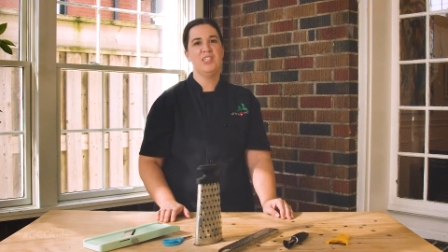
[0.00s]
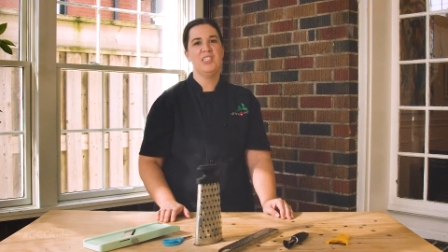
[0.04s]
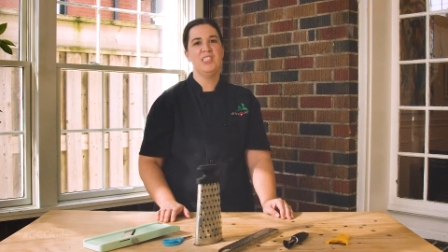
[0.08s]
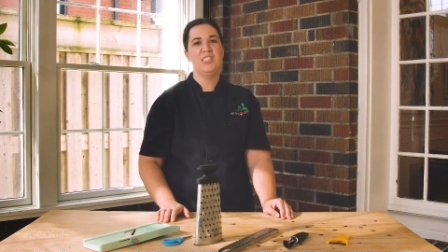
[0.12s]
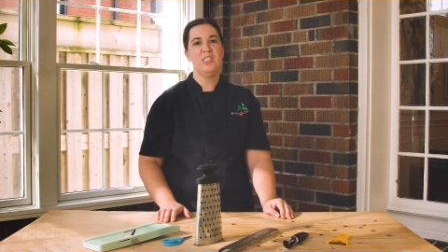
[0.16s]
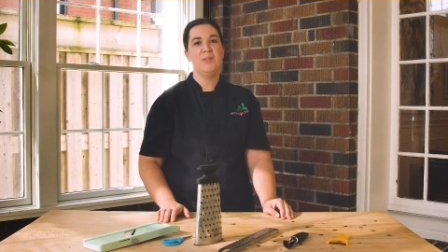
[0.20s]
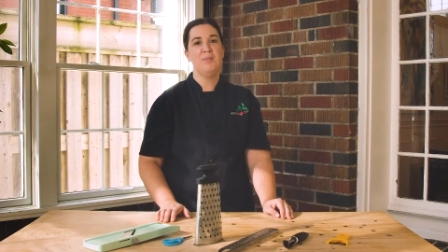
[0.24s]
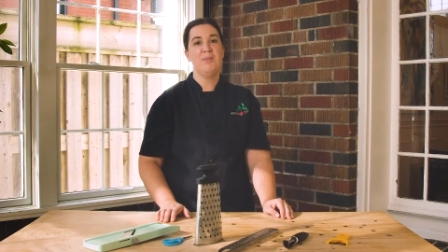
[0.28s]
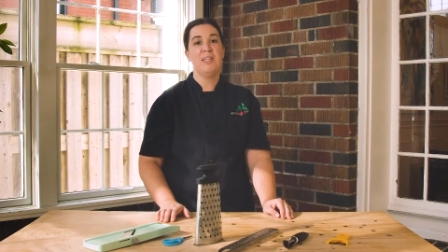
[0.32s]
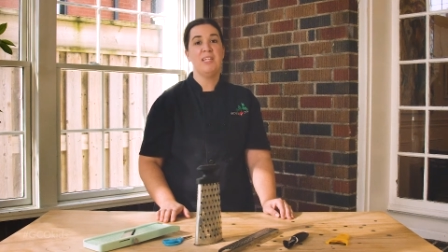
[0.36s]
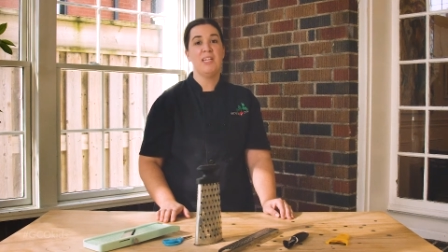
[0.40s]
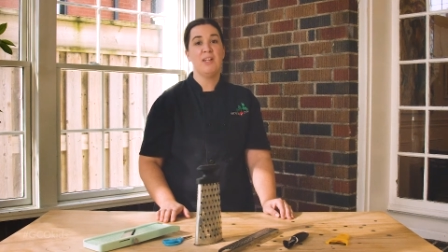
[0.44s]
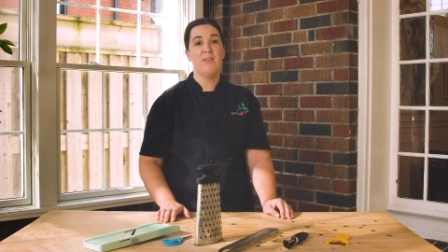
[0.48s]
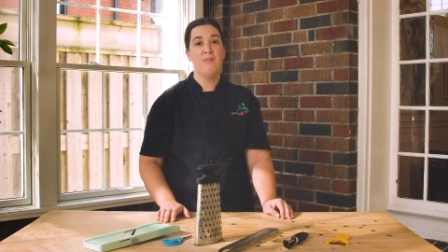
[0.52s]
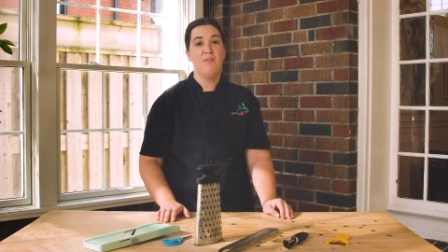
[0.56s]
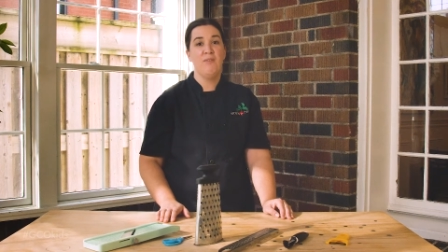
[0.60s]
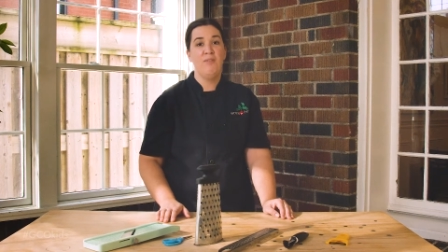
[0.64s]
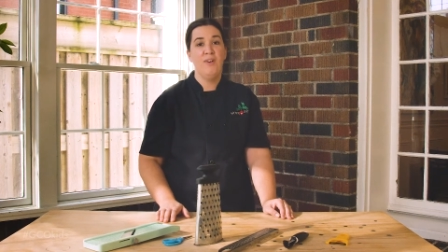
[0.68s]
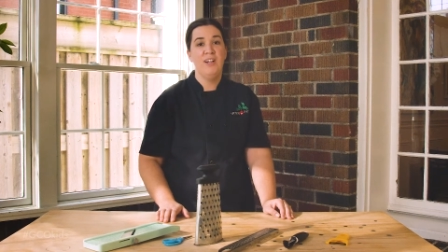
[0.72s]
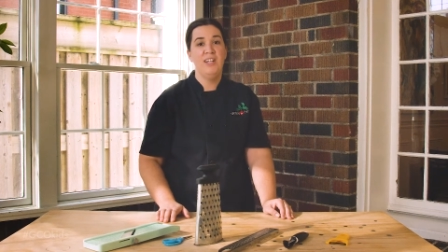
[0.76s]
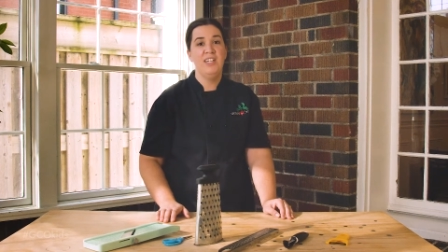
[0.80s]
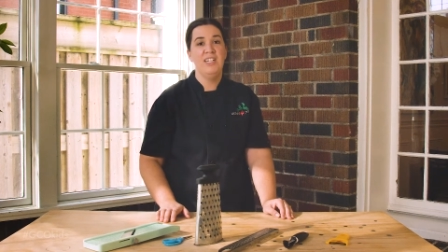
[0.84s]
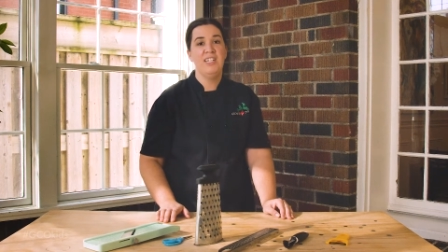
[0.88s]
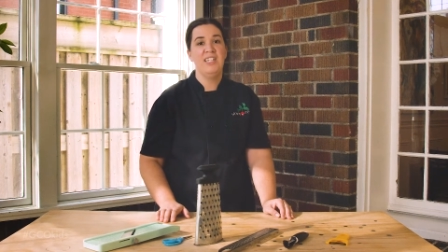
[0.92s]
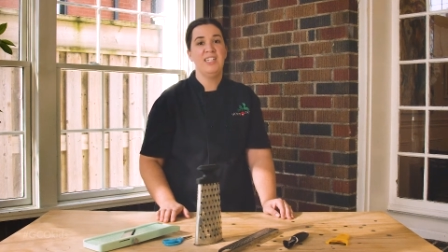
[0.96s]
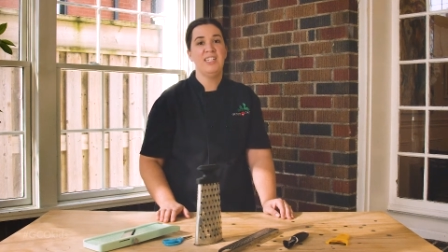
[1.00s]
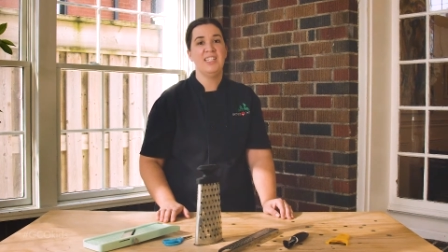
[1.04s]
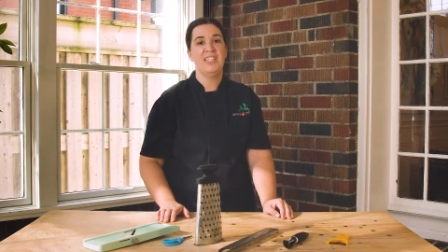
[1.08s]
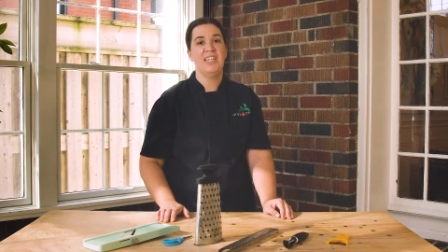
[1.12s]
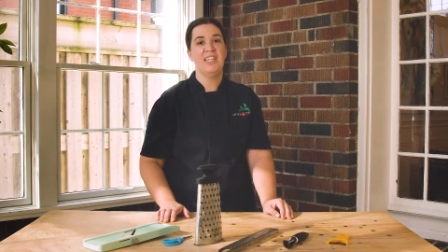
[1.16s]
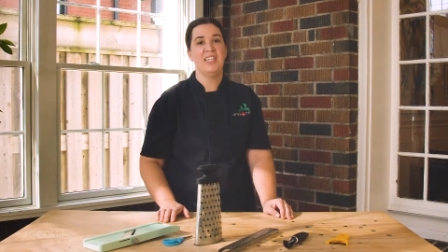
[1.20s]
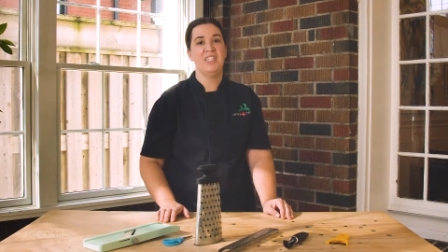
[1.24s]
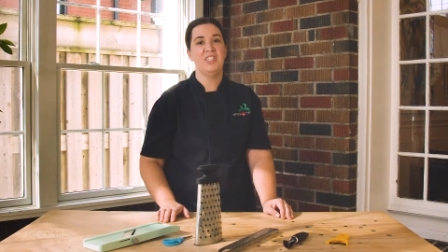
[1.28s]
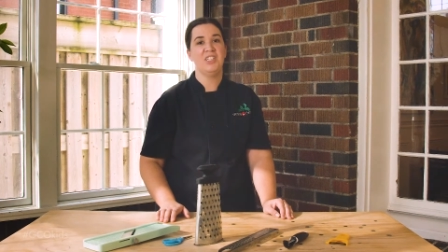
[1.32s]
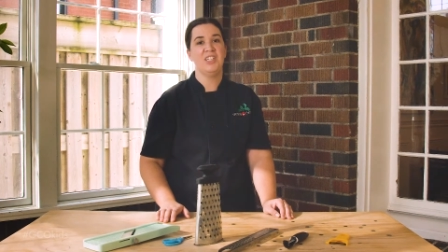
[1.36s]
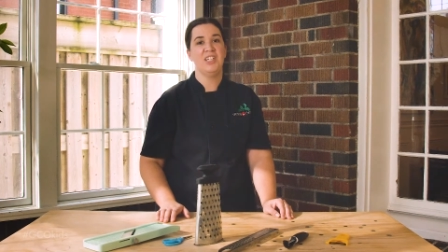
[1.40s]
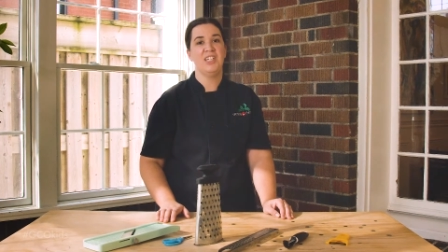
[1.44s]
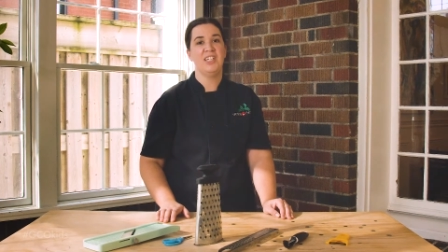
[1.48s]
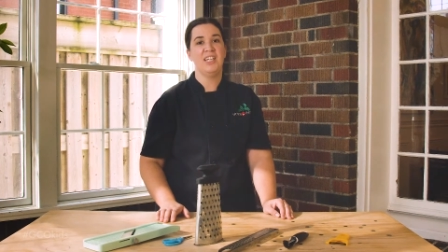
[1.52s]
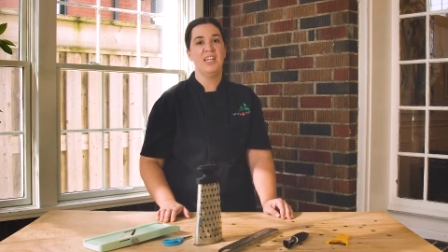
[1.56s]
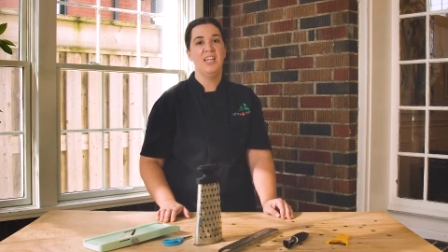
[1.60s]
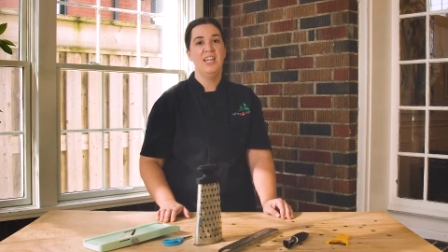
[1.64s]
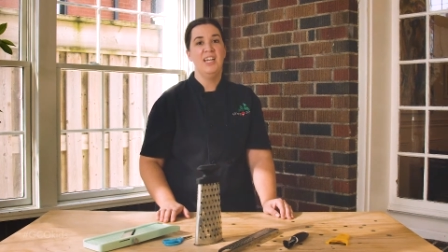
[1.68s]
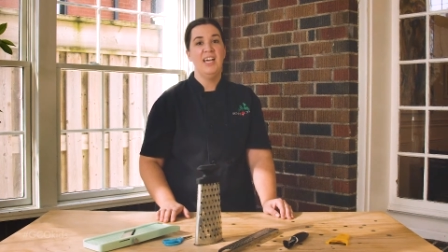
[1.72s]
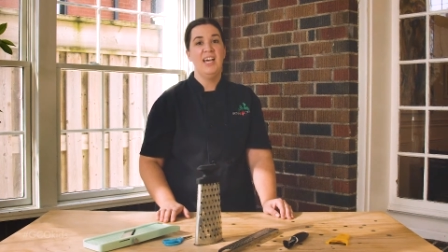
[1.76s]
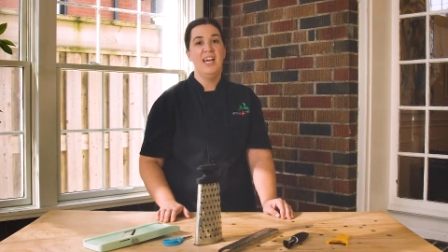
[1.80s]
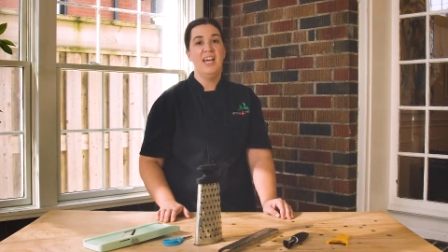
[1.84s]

is to make it fun and engaging.